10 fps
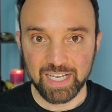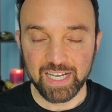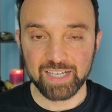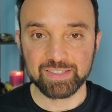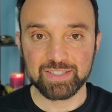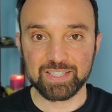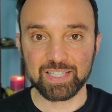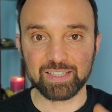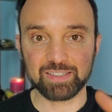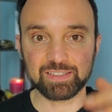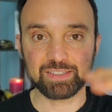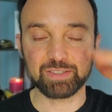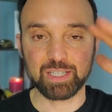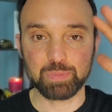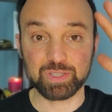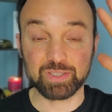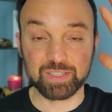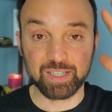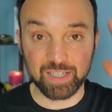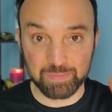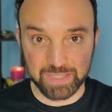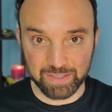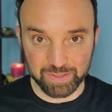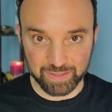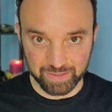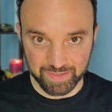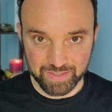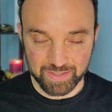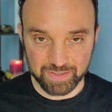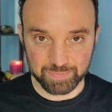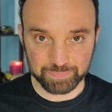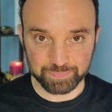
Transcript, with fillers: until you're able to calm down your nervous system.